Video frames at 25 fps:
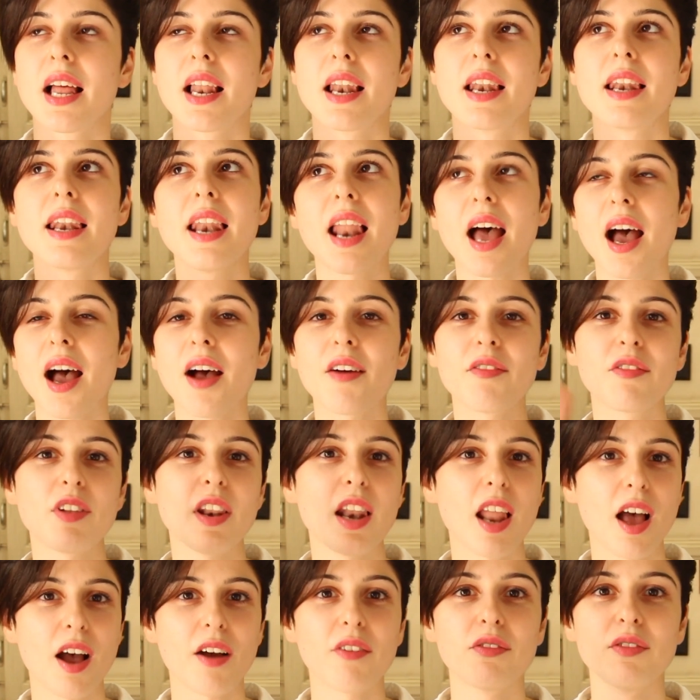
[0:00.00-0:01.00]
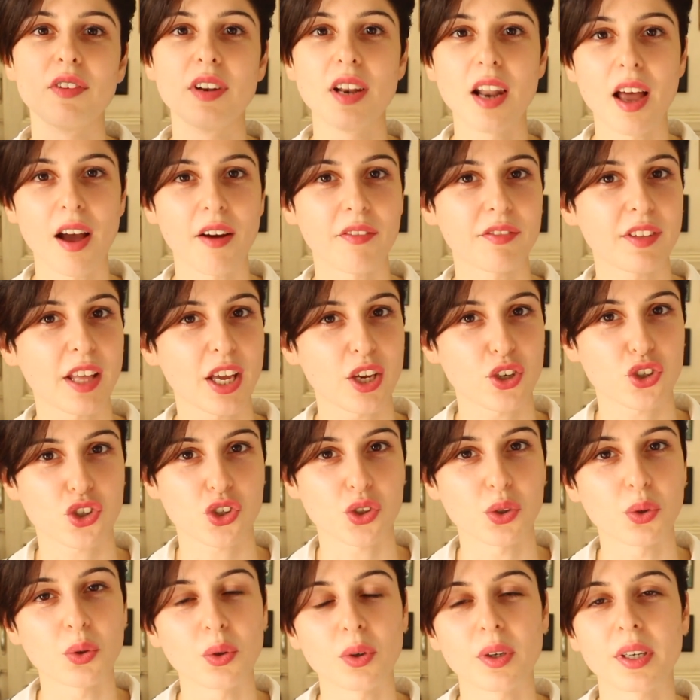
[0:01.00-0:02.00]
Love, love, love that
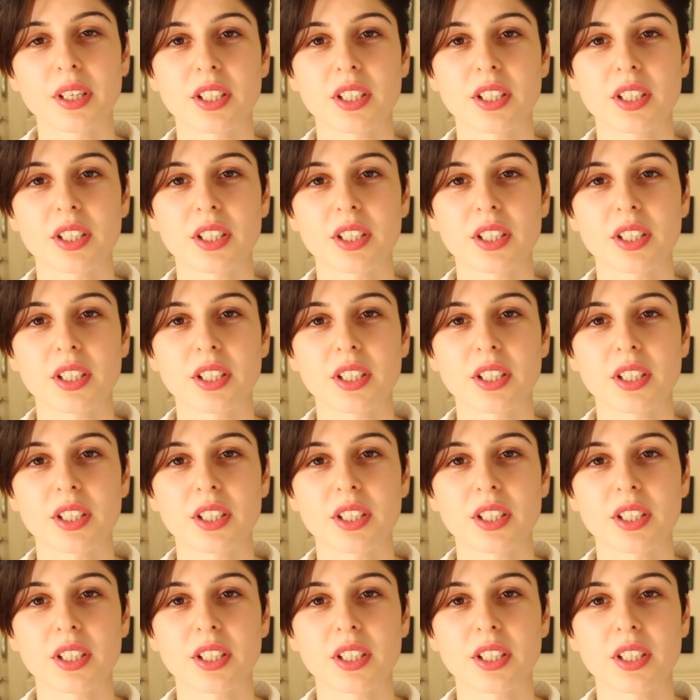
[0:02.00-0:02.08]
show.